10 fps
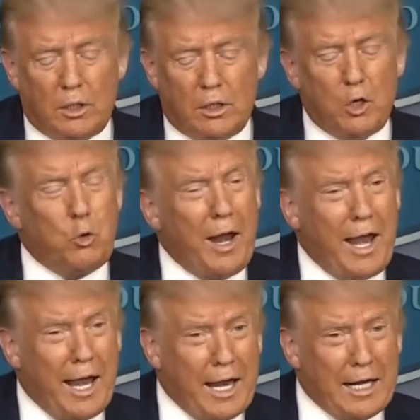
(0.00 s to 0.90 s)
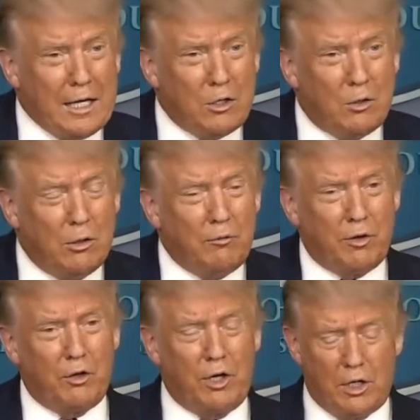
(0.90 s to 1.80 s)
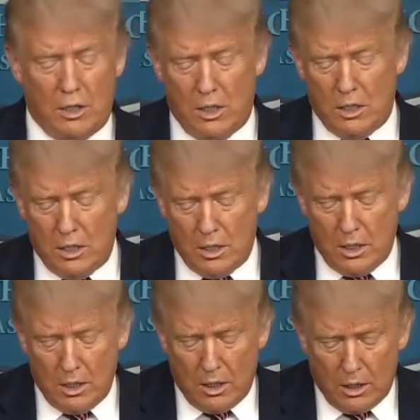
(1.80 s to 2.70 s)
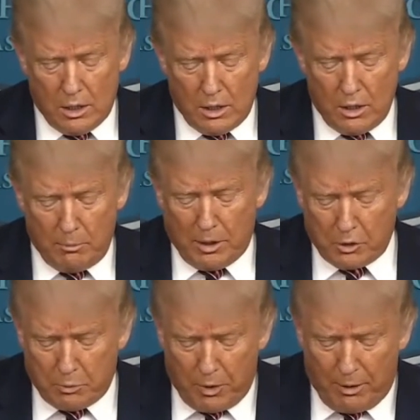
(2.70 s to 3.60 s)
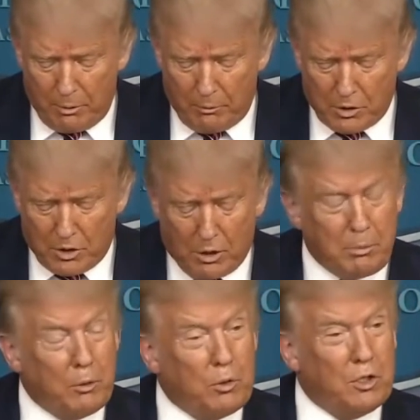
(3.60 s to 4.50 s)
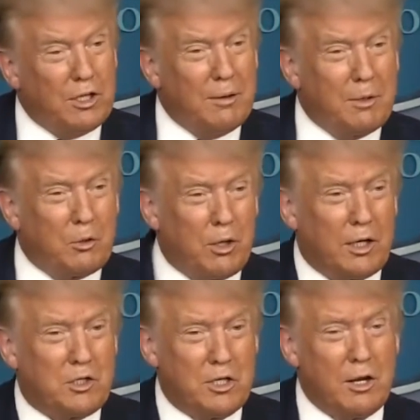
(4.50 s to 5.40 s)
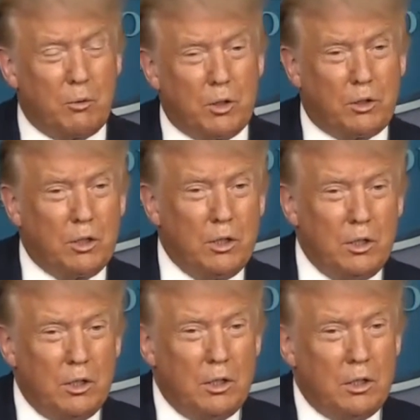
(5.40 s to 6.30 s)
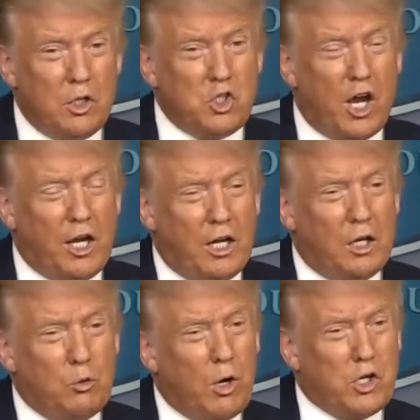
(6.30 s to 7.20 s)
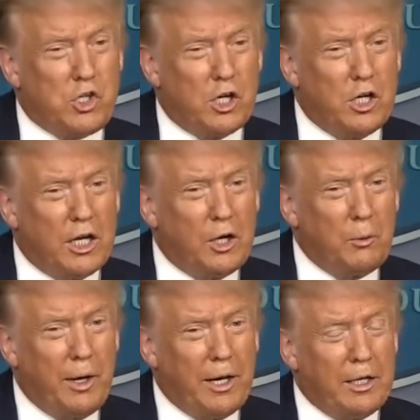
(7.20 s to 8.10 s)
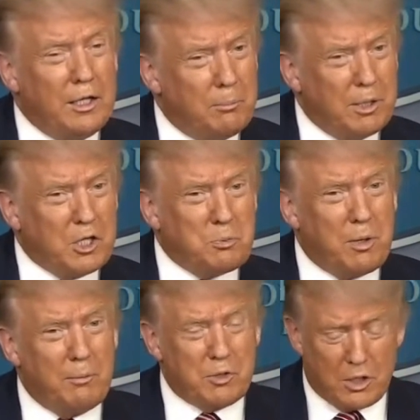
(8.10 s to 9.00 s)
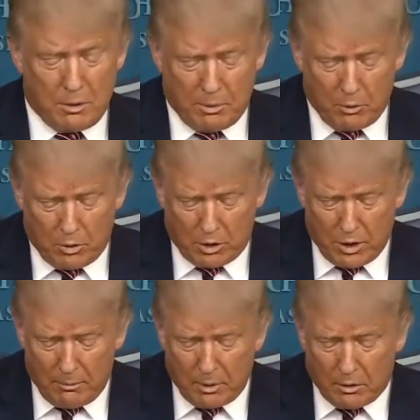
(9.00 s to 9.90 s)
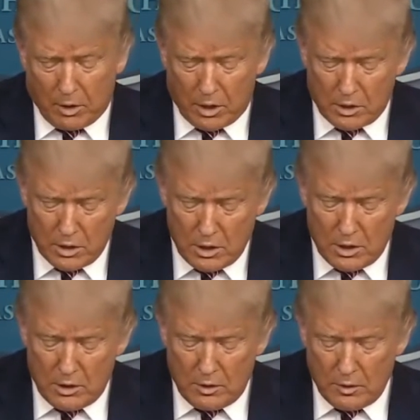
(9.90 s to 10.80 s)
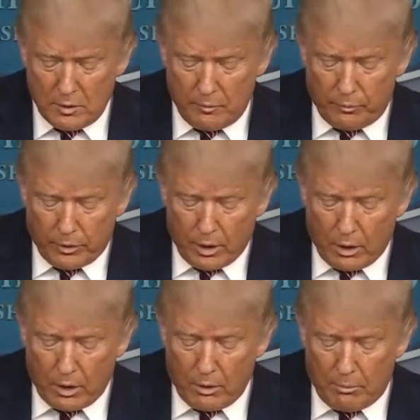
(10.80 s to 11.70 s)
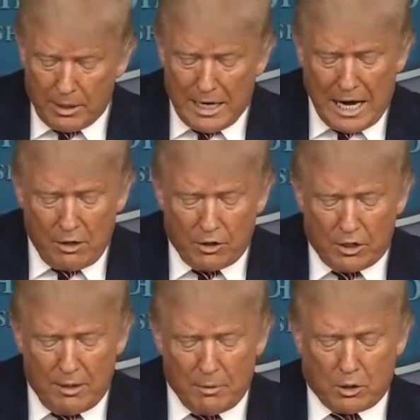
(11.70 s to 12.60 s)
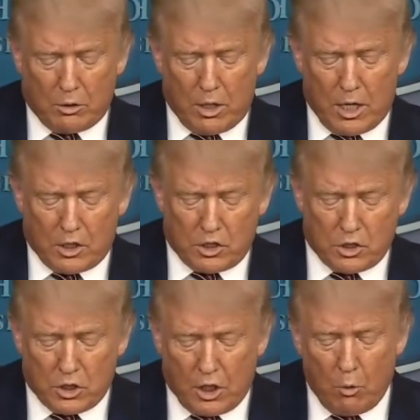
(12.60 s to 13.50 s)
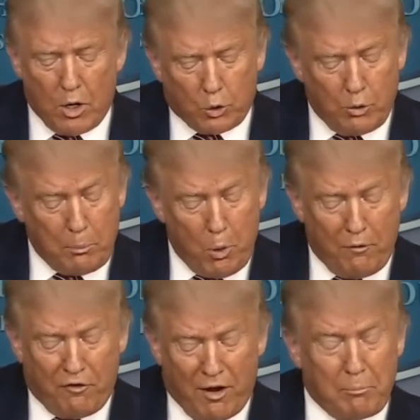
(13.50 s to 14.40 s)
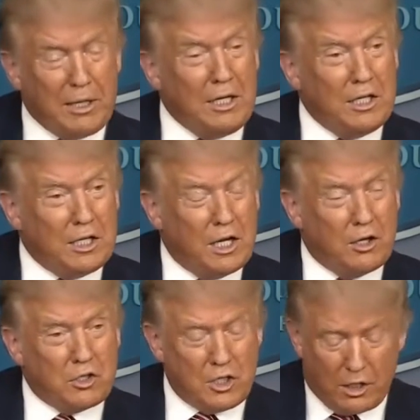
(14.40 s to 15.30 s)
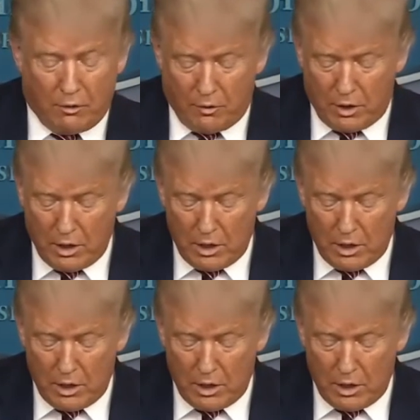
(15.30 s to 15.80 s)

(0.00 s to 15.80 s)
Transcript: Iran on voting, your biggest problem is going to be with the Democrats, not with China, Russia, and Iran. Your biggest problem is going to be with the Democrats. But now the Democrats, they want $3.5 billion, think of it.